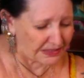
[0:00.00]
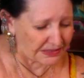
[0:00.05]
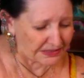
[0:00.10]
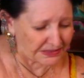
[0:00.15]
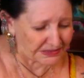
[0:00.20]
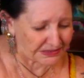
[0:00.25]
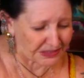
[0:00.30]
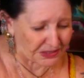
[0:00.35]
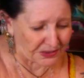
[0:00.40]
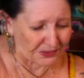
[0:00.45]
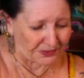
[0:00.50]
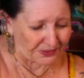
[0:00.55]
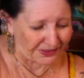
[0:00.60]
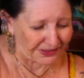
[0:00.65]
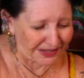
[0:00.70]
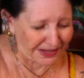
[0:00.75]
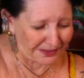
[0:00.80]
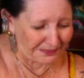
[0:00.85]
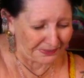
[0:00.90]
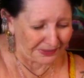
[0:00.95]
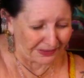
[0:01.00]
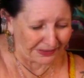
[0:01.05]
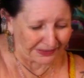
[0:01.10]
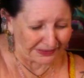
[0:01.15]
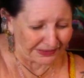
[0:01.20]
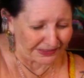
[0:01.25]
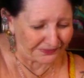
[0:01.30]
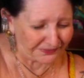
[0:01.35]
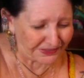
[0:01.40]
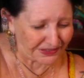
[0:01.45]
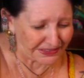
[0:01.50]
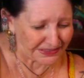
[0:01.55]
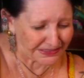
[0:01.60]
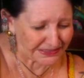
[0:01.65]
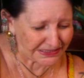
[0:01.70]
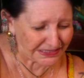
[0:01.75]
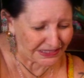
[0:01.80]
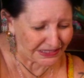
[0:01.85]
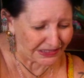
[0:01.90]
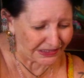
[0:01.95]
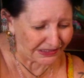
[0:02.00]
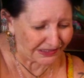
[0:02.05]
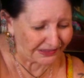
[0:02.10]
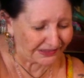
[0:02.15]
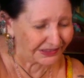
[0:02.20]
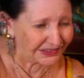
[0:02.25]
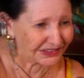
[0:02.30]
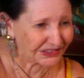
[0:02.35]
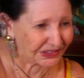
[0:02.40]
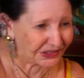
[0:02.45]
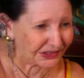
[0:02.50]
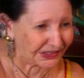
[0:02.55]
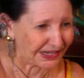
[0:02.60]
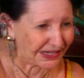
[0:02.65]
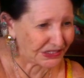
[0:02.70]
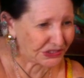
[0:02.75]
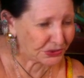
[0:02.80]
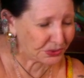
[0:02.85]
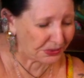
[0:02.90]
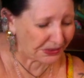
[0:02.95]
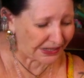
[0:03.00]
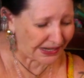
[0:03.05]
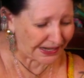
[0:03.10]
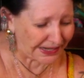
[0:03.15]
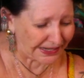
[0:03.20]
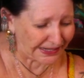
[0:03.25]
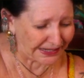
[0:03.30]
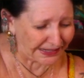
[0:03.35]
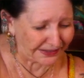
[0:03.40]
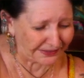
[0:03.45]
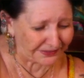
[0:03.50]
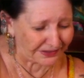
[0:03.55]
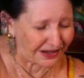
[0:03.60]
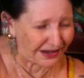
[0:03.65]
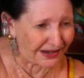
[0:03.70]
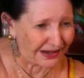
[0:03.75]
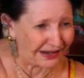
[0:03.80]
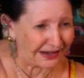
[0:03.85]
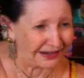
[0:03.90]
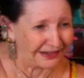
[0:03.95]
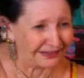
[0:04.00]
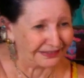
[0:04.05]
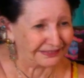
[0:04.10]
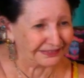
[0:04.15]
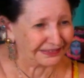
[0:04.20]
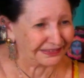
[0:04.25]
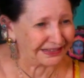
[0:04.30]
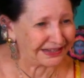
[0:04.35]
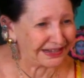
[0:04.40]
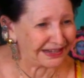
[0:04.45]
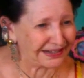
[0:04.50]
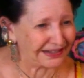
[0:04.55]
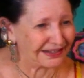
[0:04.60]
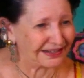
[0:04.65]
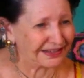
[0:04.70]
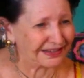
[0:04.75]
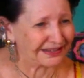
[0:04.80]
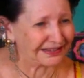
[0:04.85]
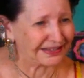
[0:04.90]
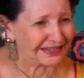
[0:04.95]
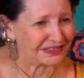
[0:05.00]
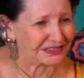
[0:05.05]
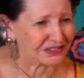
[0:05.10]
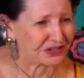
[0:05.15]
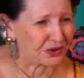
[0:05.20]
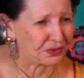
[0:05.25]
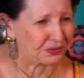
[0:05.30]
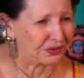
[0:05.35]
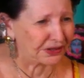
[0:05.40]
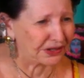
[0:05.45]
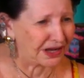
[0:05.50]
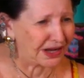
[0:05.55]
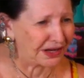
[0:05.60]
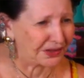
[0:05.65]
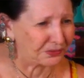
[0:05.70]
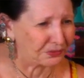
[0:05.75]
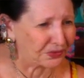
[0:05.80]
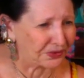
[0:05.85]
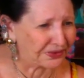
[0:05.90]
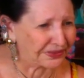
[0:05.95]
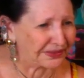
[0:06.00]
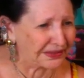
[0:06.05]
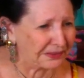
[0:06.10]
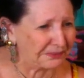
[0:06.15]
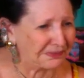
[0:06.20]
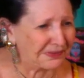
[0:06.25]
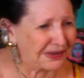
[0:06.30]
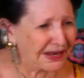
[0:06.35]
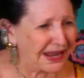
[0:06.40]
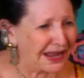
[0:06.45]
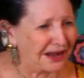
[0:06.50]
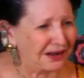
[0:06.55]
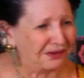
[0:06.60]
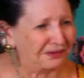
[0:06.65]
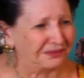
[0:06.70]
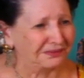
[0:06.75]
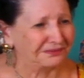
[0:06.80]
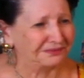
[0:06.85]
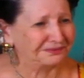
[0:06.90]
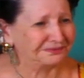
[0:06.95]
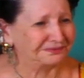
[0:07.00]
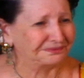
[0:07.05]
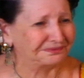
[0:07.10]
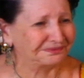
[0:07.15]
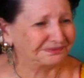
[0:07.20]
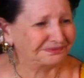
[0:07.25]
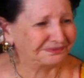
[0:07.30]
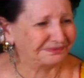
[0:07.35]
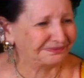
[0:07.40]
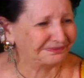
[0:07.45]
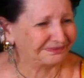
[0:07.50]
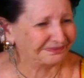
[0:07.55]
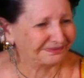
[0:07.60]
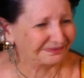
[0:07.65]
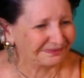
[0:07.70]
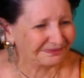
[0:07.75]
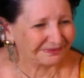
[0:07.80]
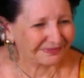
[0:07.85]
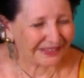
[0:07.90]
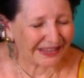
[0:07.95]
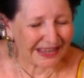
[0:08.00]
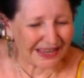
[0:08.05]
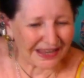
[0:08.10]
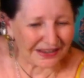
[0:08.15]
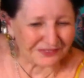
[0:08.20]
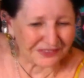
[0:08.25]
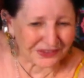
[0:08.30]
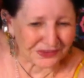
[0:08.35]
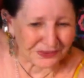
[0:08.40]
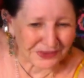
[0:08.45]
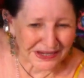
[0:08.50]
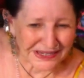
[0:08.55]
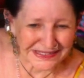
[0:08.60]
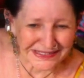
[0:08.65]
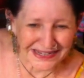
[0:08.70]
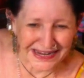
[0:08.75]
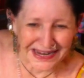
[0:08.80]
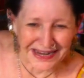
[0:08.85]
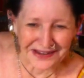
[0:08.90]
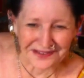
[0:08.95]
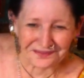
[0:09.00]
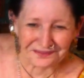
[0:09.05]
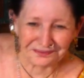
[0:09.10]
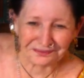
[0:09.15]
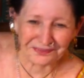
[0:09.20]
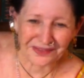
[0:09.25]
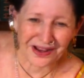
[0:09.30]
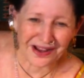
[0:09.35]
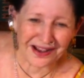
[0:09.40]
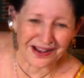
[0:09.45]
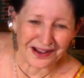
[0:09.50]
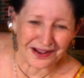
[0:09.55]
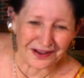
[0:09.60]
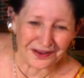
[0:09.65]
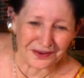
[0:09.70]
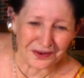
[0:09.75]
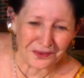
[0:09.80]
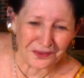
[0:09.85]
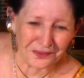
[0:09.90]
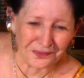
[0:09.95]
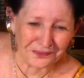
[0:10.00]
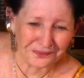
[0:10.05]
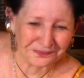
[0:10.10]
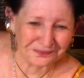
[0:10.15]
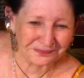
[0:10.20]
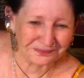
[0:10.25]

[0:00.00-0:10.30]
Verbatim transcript: So I'm going to leave this here. So that's what I get uh, that's going on with them now. Have a great day. Uh, hope.